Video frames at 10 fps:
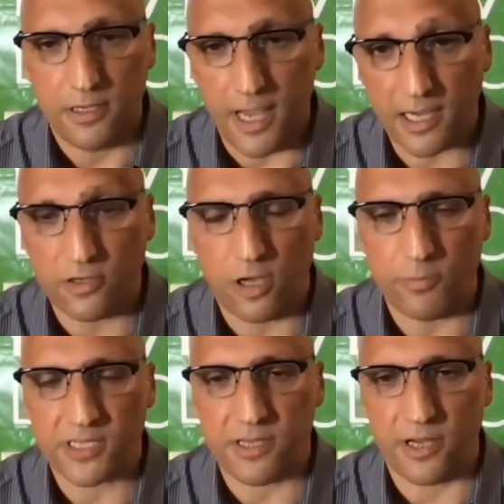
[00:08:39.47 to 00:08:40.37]

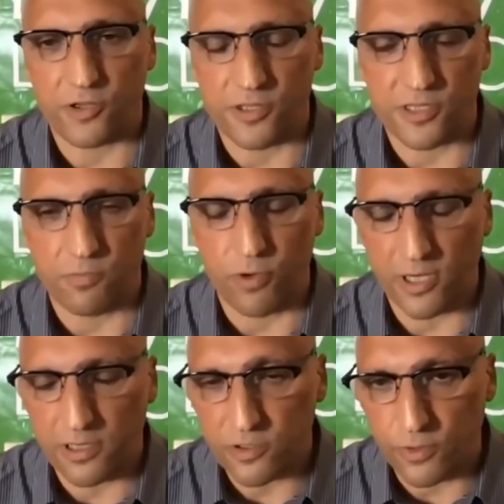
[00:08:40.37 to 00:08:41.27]
economic sanctions to
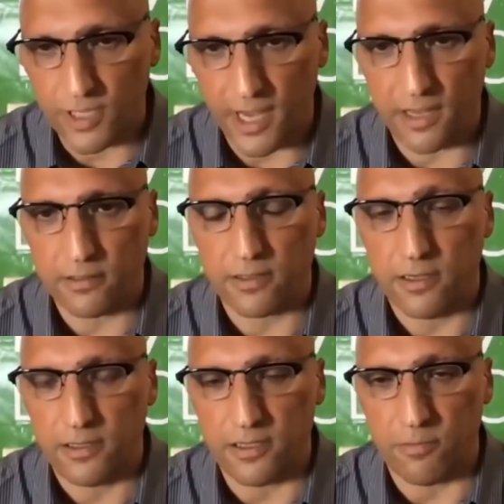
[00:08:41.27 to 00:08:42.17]
bring to an end
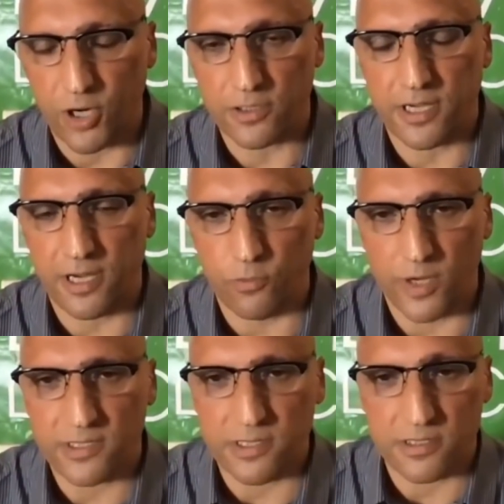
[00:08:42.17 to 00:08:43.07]
the apartheid
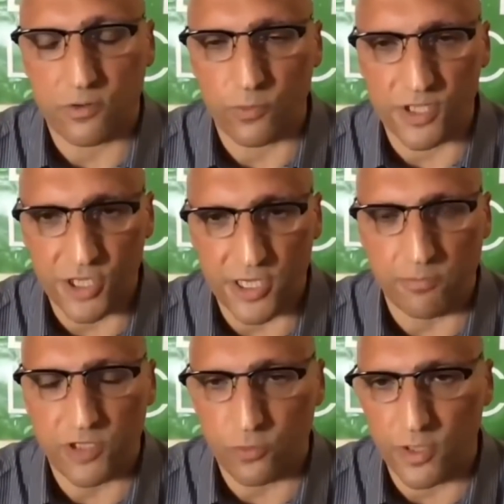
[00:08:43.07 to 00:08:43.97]
racist
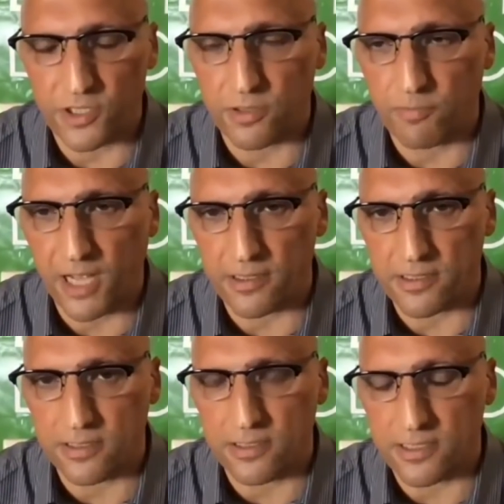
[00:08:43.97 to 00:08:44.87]
regime to which
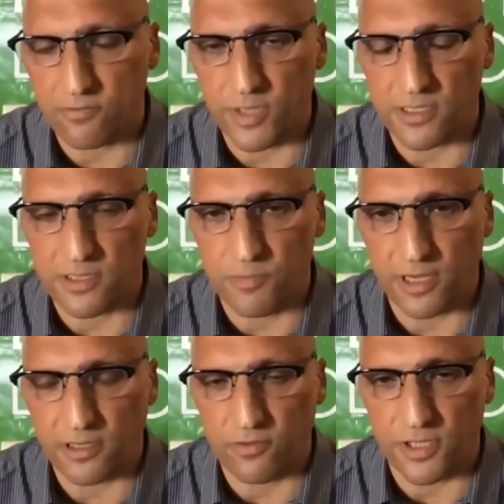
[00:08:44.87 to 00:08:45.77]
Palestinians have been
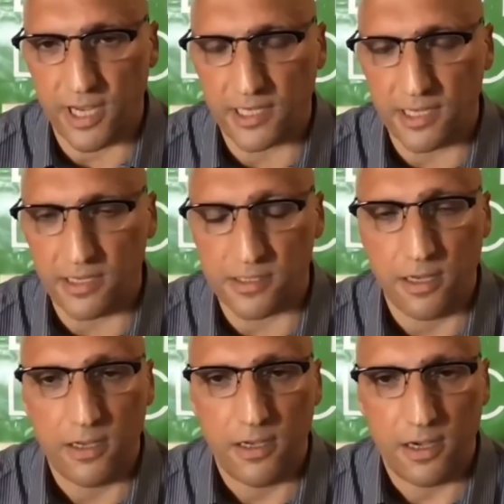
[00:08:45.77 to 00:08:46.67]
subjected for decades.
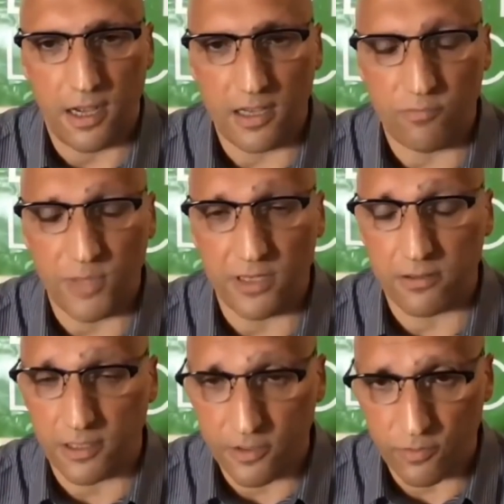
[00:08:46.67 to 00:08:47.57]
I have
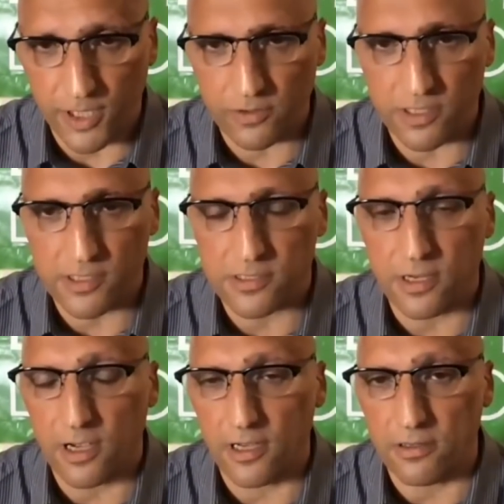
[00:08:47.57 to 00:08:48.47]
been clear about this.
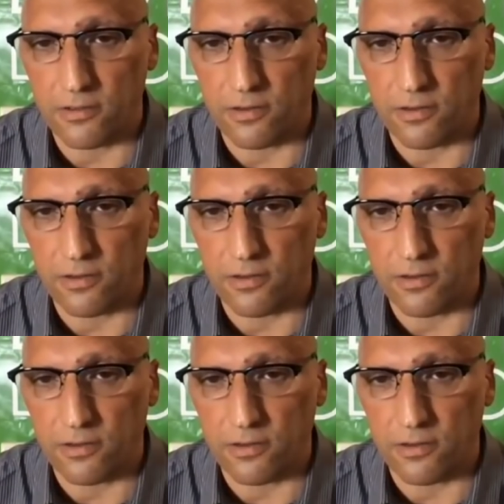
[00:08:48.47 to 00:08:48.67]
I